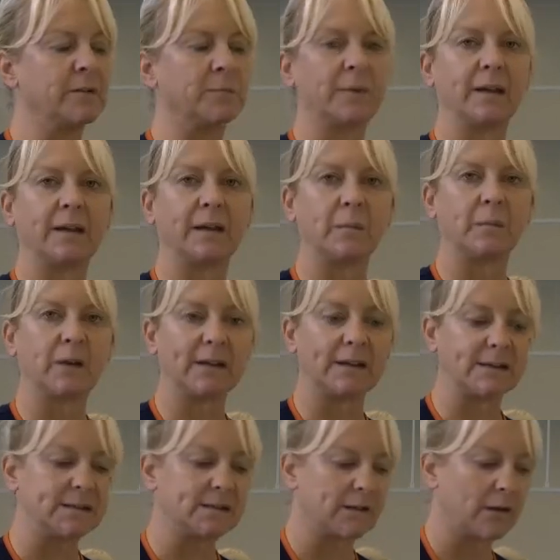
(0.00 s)
to be
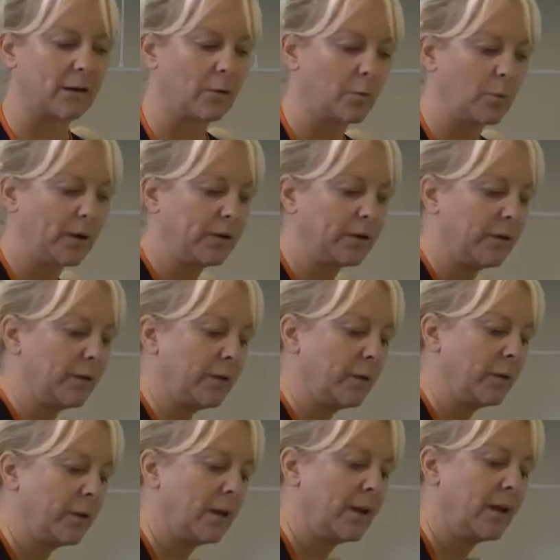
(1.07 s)
completely sterile when
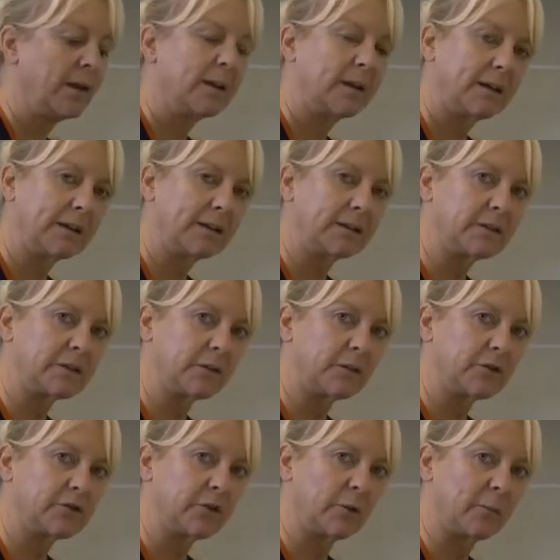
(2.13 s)
you connect it to
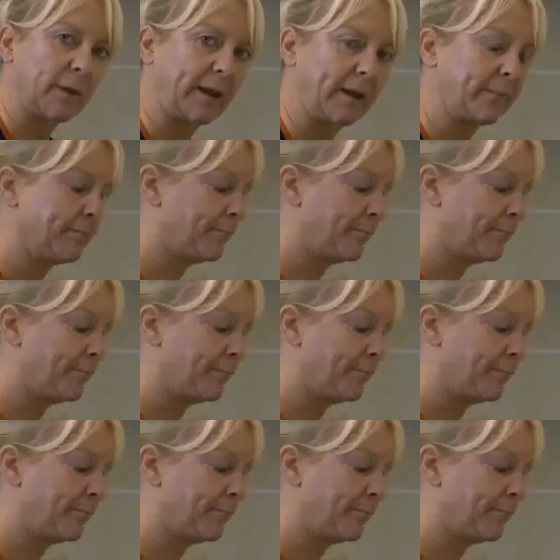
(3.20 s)
your tubing.